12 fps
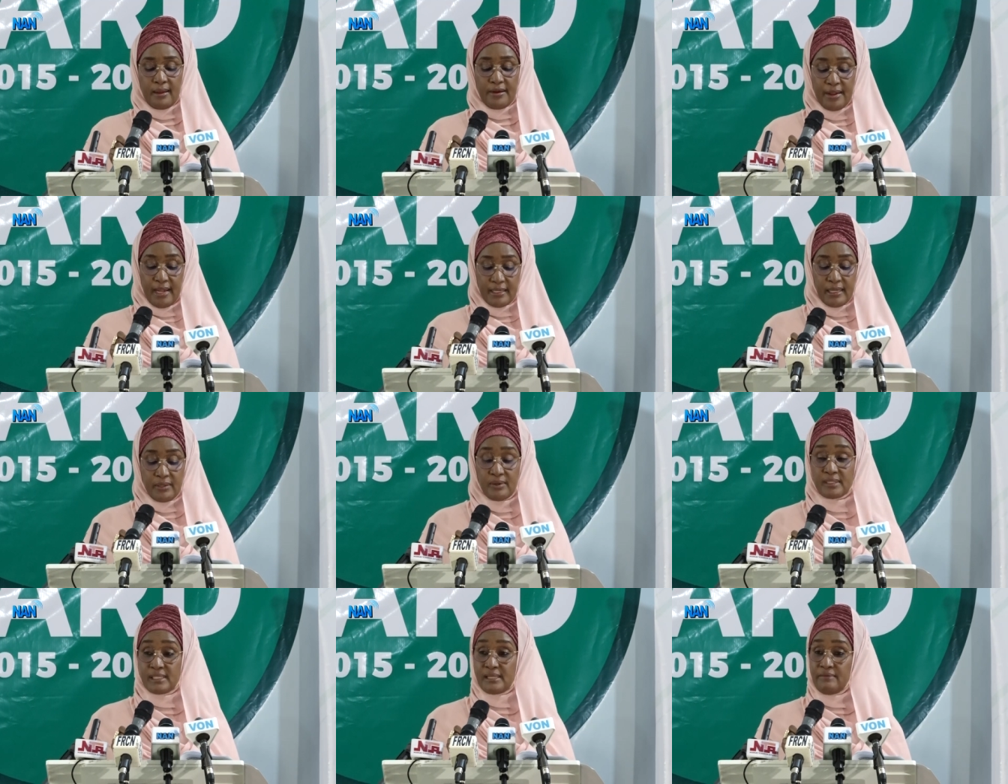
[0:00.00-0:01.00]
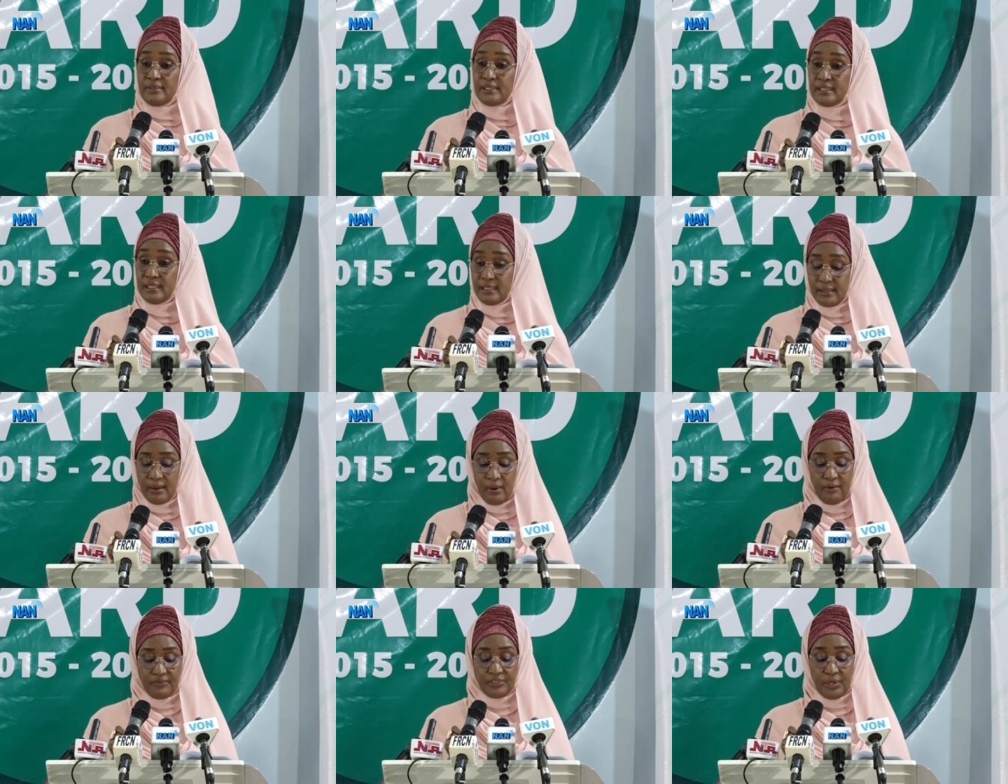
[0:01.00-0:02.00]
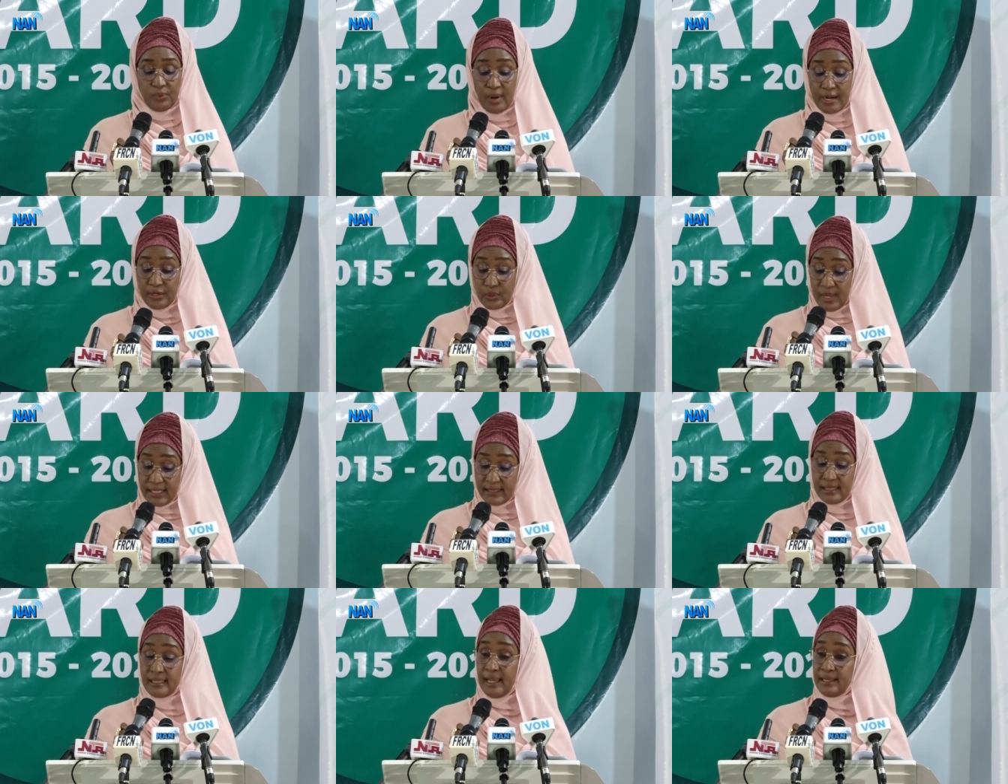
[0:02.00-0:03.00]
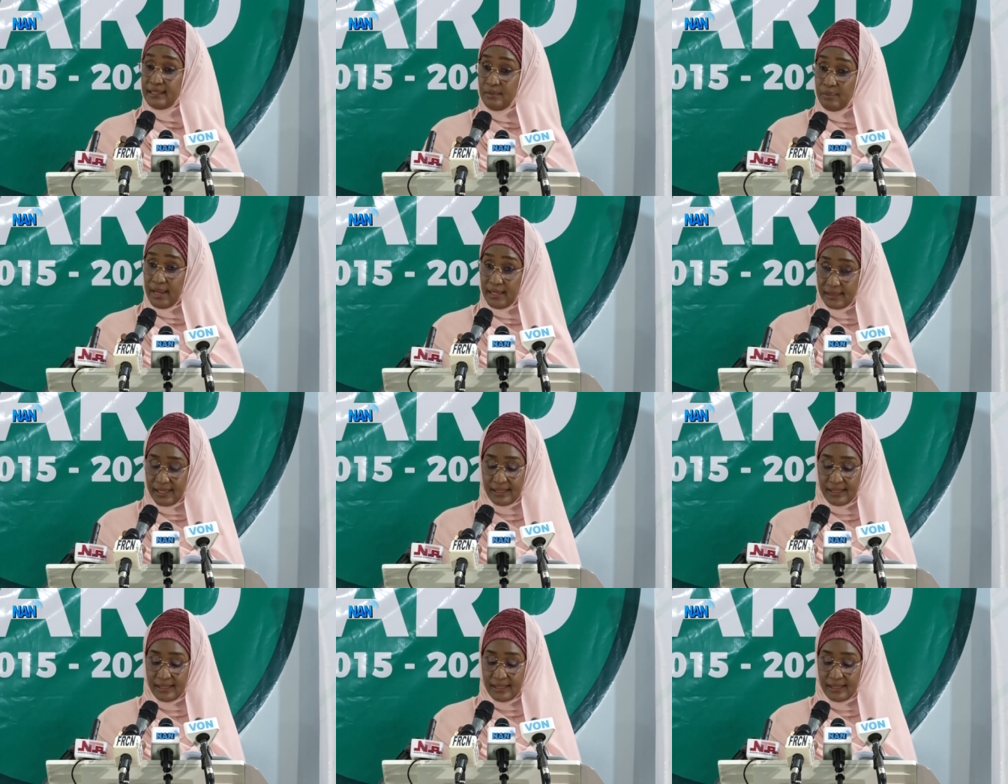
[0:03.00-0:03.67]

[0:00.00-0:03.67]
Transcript: created on the 17th of January 2019 by His